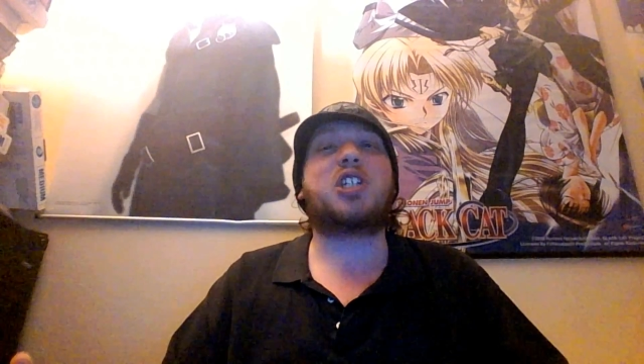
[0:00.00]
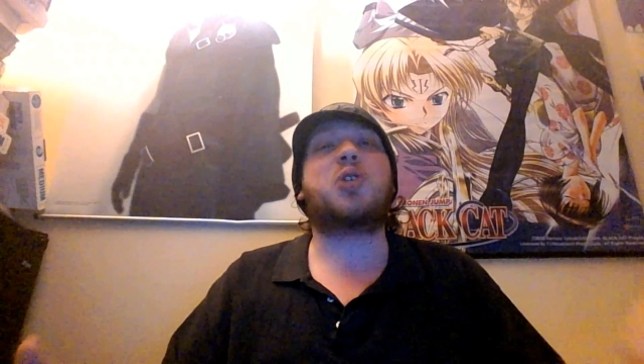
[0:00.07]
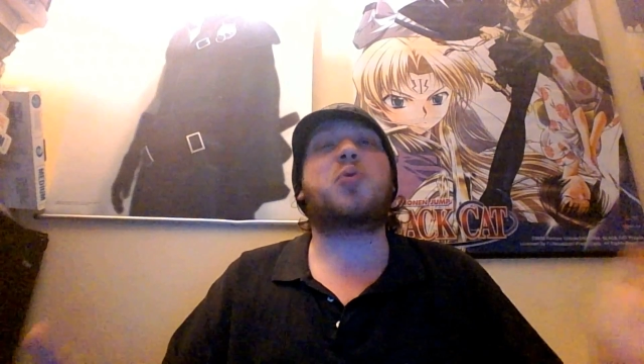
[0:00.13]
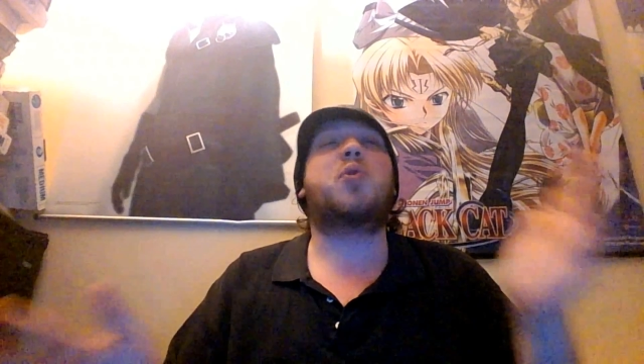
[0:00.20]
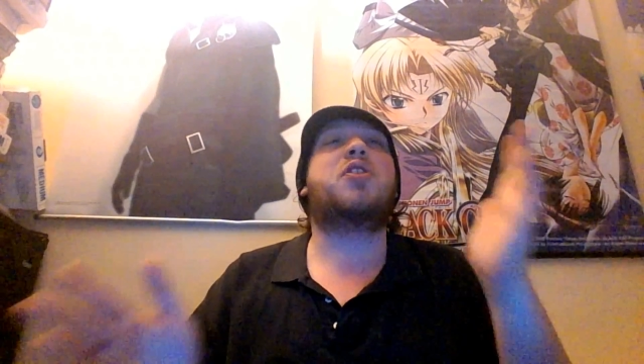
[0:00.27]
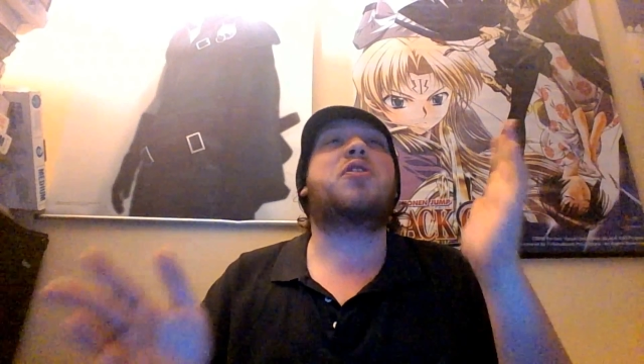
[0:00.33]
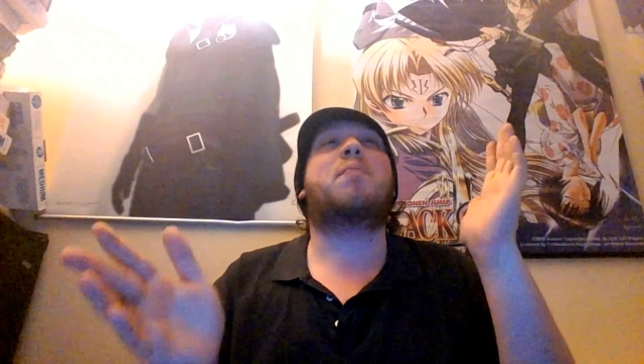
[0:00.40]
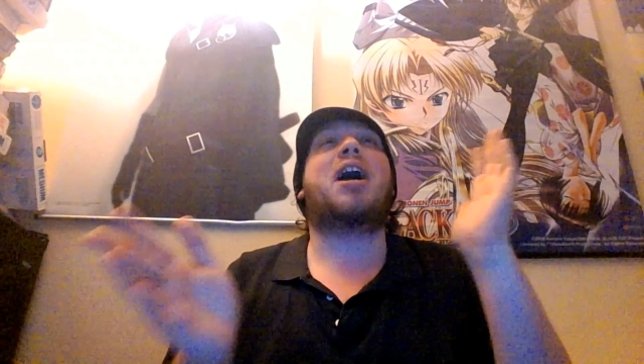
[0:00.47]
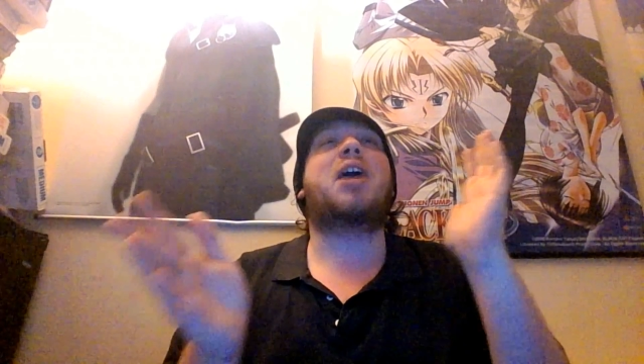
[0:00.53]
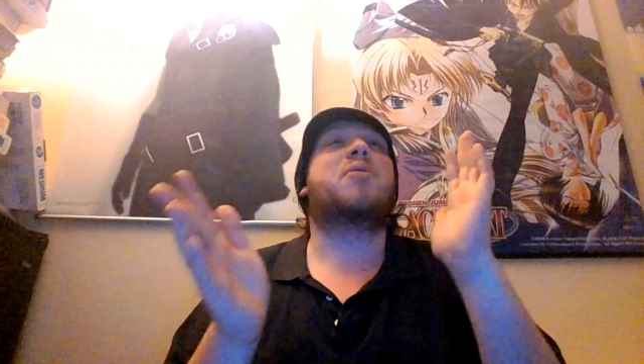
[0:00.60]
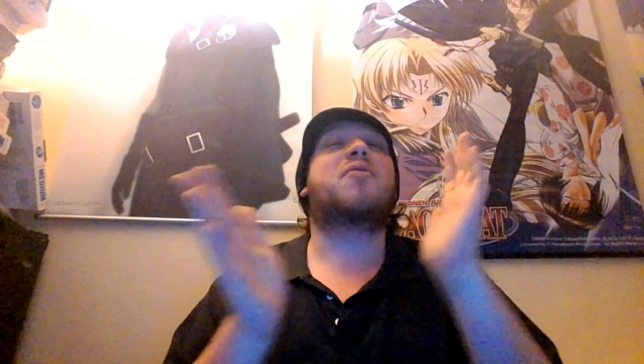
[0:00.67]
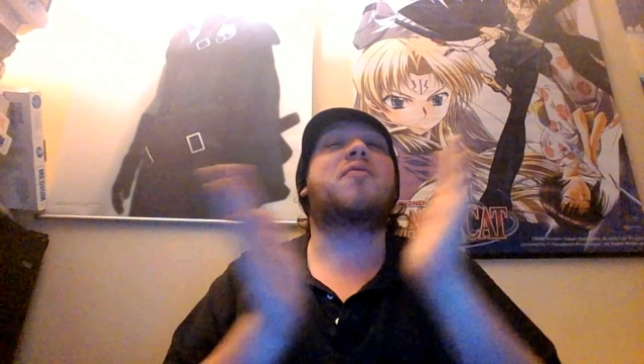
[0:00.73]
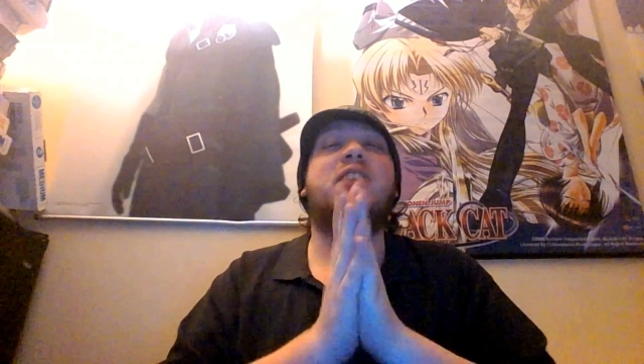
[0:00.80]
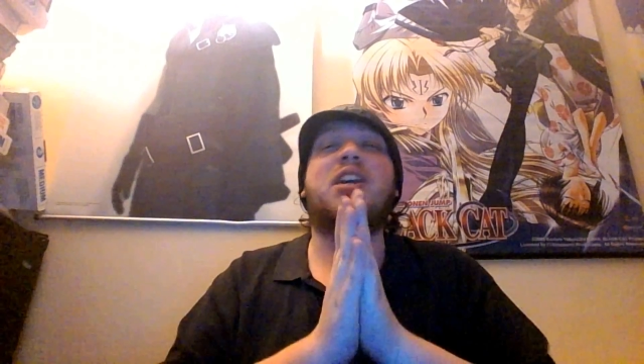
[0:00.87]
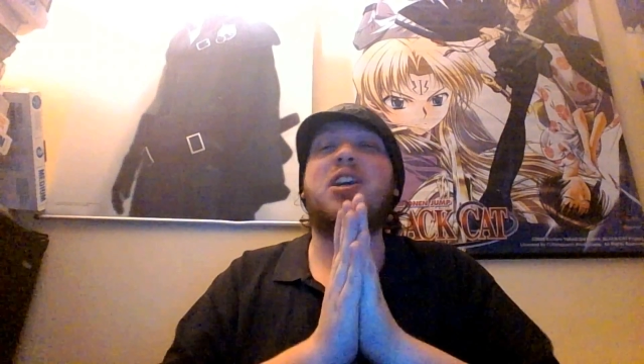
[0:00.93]
you with my
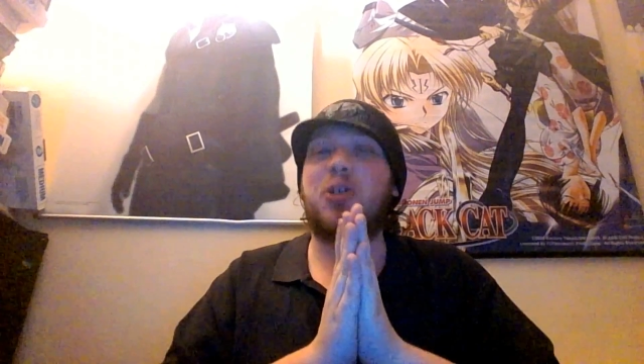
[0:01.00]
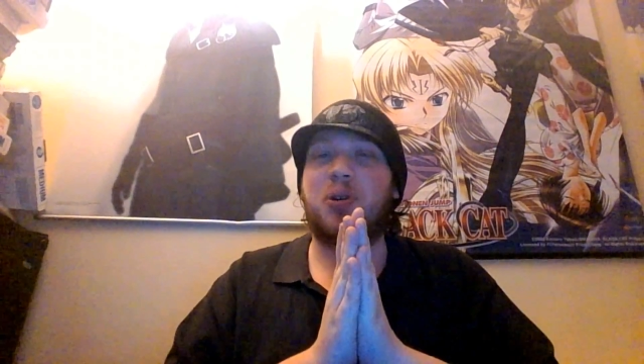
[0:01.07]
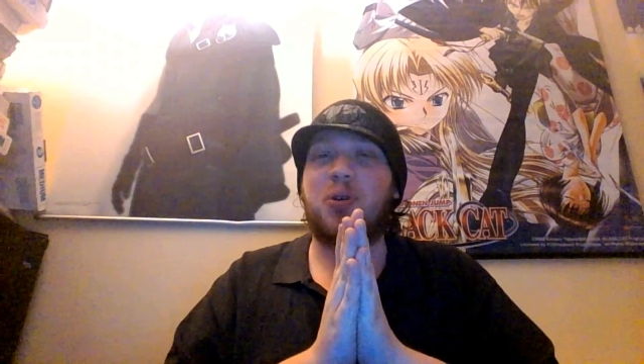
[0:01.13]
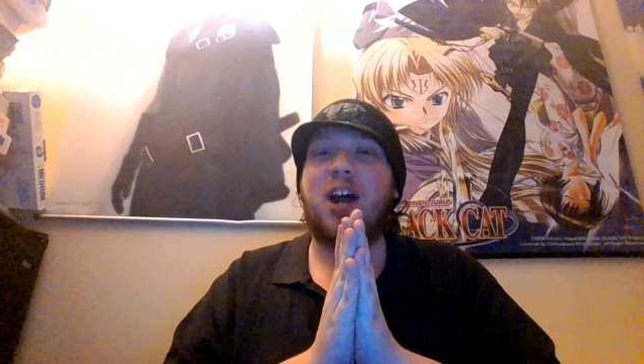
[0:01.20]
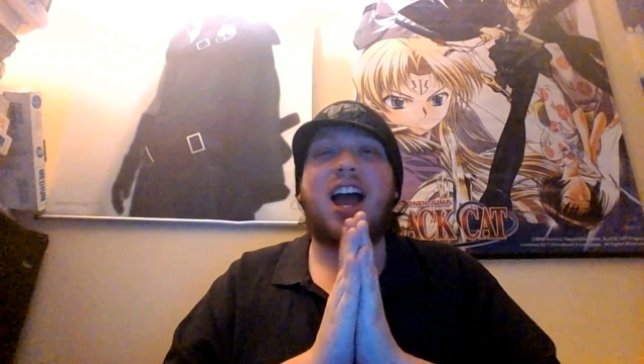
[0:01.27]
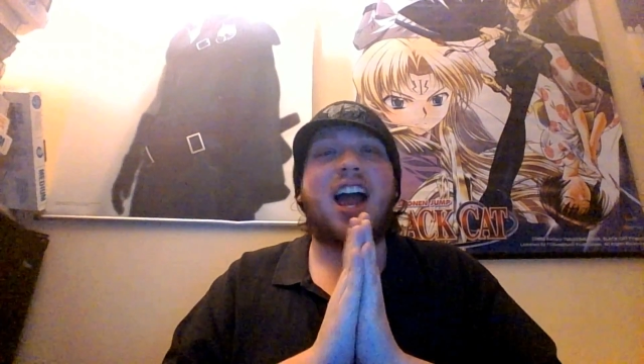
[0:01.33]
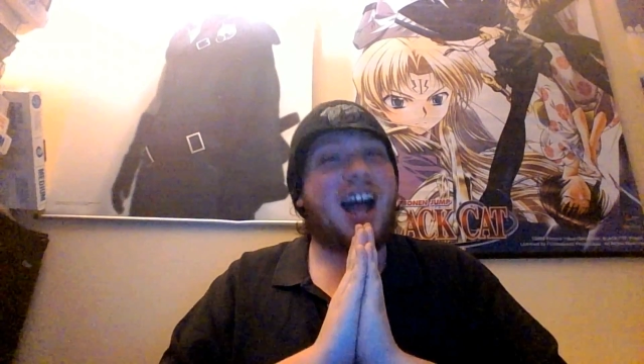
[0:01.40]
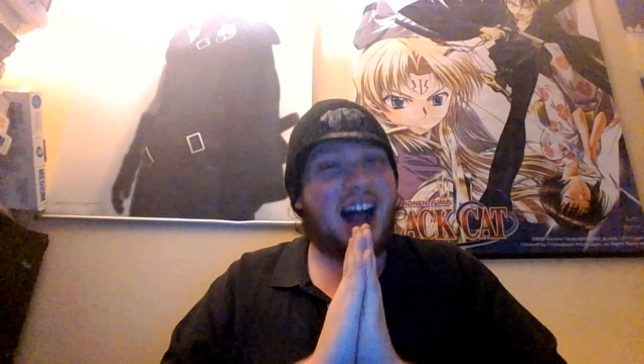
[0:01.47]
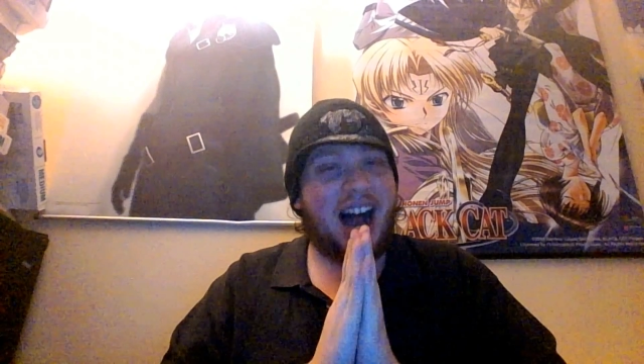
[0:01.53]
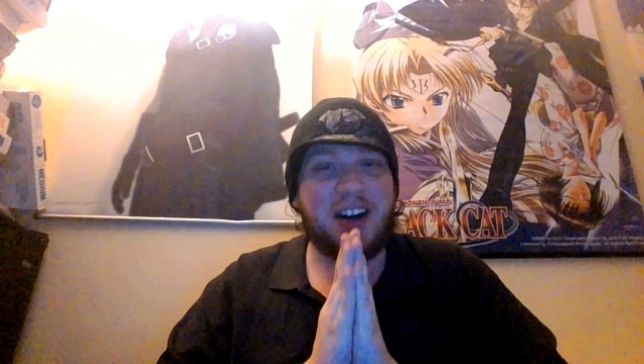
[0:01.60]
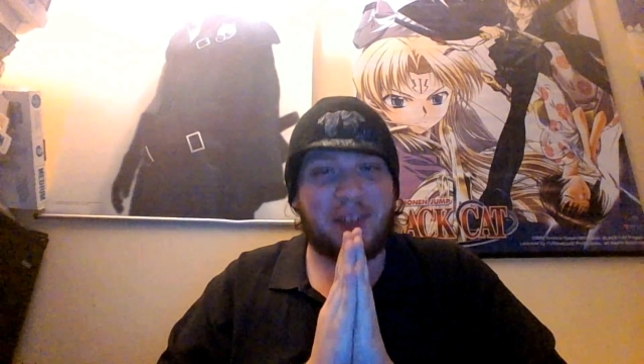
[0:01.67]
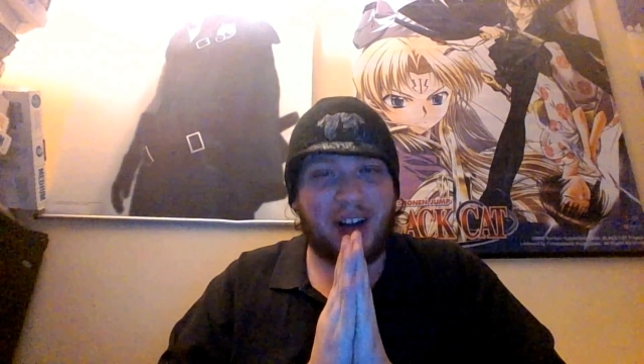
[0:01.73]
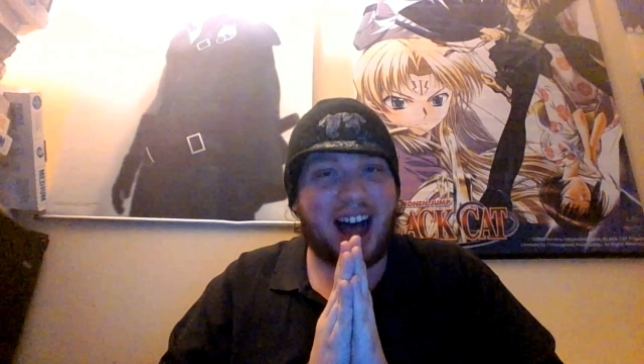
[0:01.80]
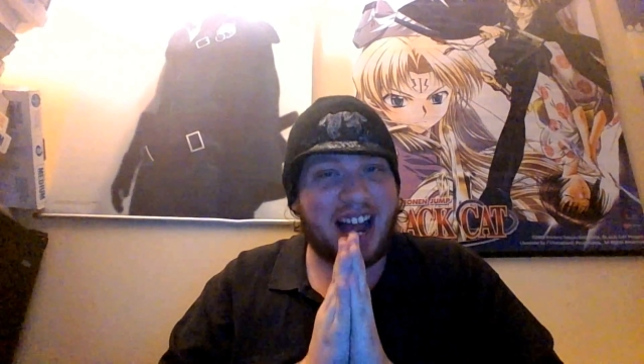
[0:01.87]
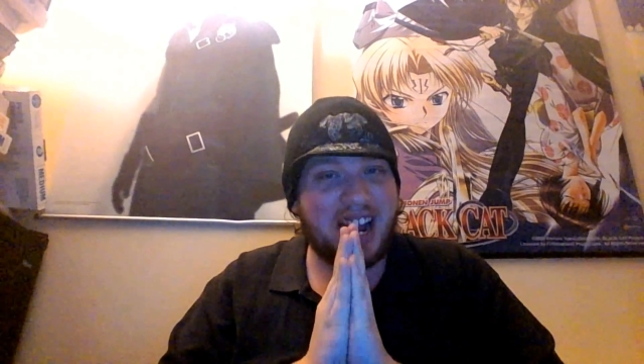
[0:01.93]
review
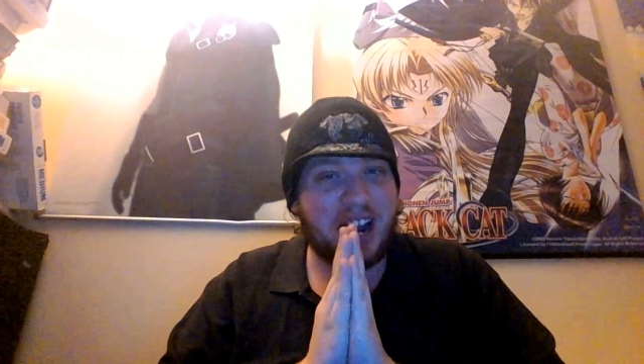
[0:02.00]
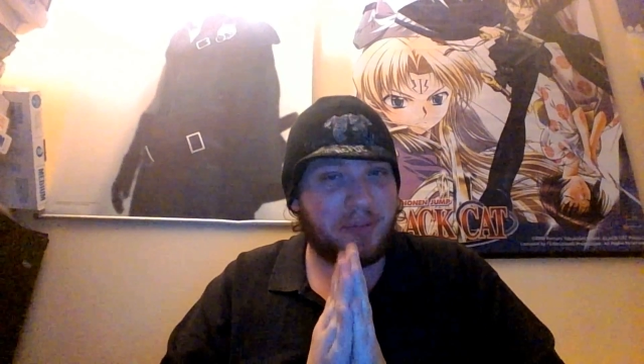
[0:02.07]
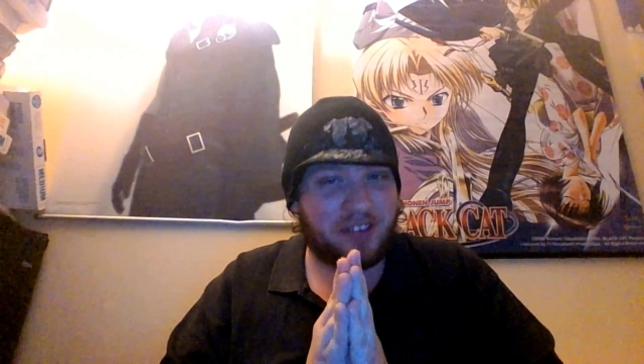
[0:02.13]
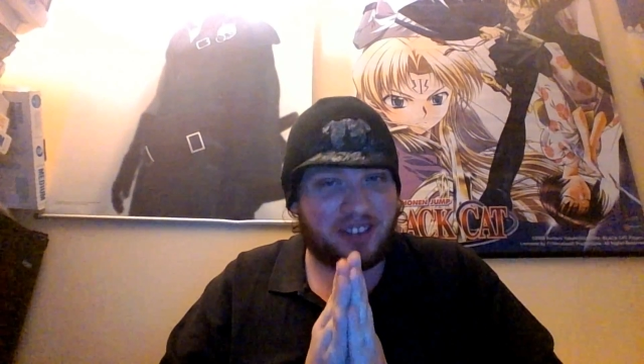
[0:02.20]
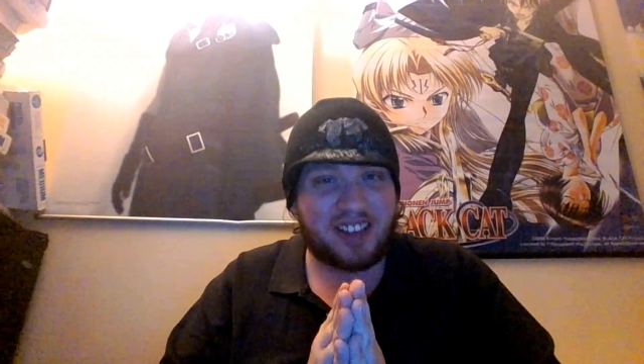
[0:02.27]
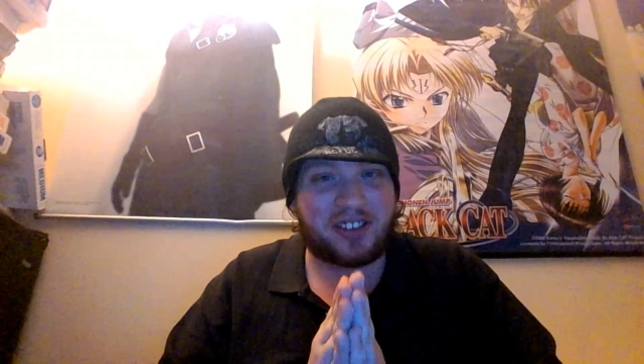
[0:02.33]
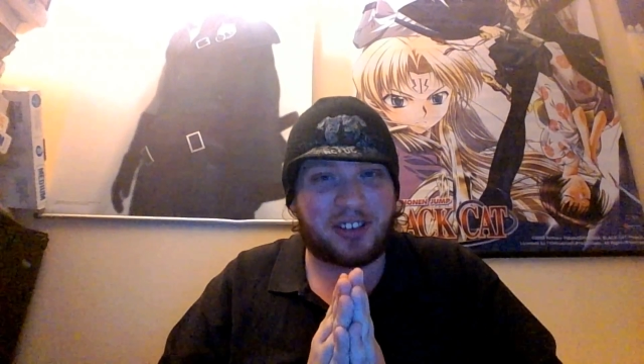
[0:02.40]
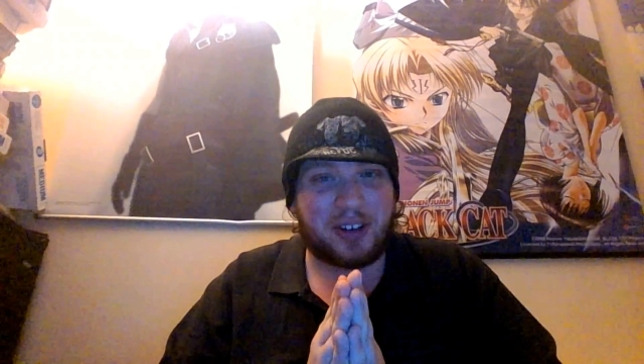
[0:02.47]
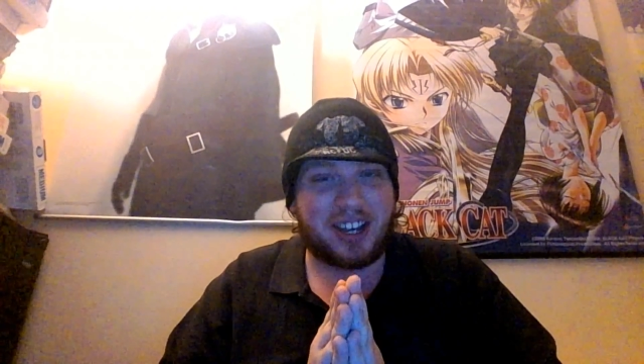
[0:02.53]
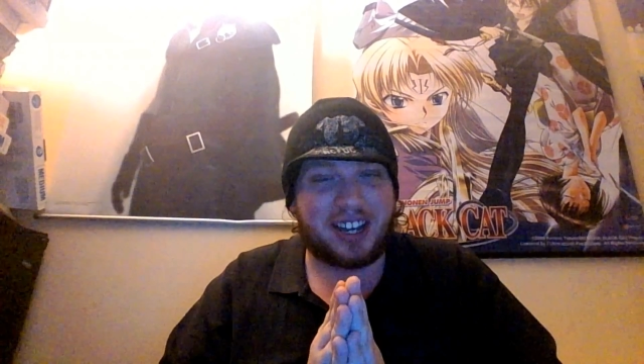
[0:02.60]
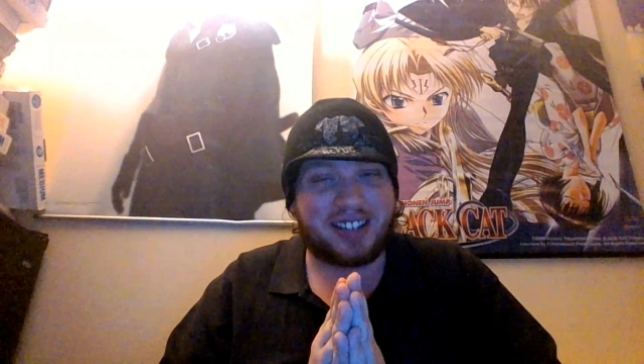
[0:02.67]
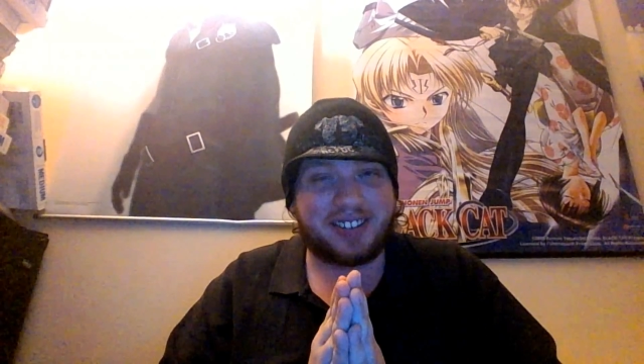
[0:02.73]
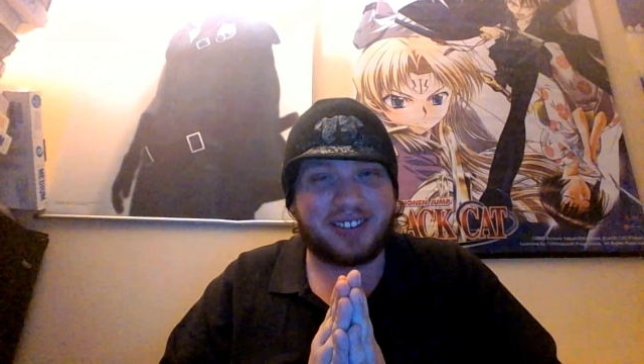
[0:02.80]
of I Am Setsuna.